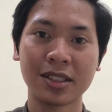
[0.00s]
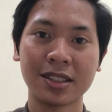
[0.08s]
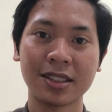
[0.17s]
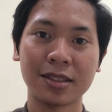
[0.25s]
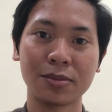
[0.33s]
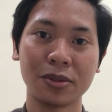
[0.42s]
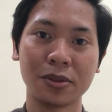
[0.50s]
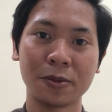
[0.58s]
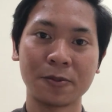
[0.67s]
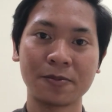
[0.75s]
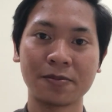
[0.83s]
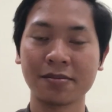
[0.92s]
stable.
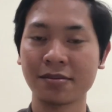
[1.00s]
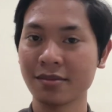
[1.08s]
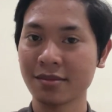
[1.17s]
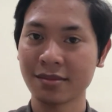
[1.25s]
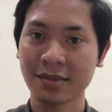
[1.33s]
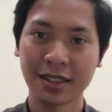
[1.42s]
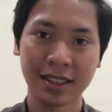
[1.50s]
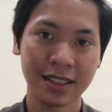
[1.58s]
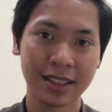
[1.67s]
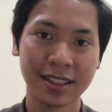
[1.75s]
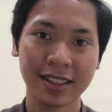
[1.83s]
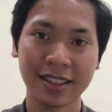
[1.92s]

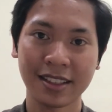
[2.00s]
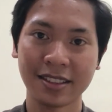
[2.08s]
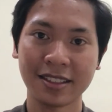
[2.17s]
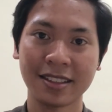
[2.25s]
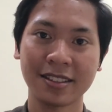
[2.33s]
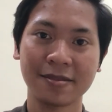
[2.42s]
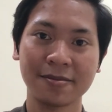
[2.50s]
Nothing else.